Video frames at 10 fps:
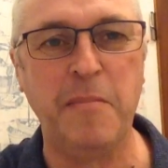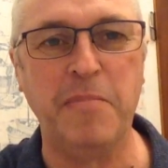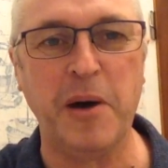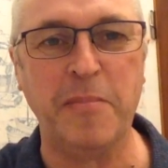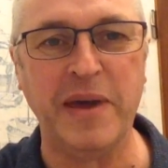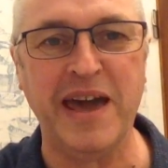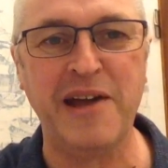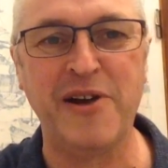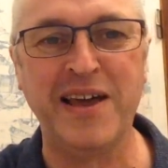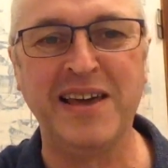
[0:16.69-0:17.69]

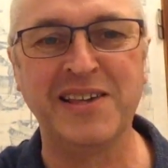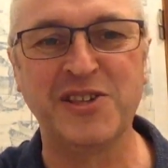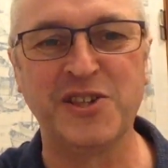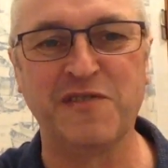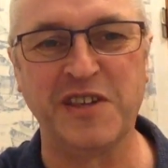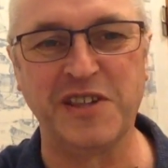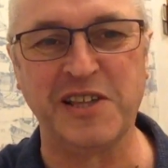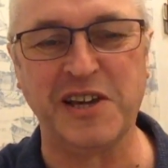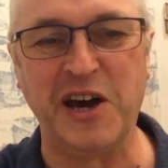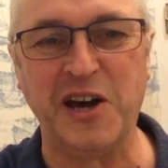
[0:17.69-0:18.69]
Barbiere
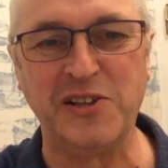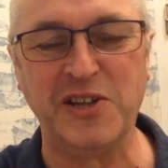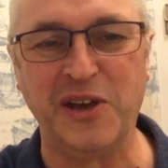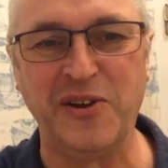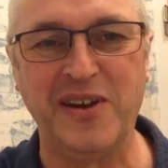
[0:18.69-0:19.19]
Sofisticato,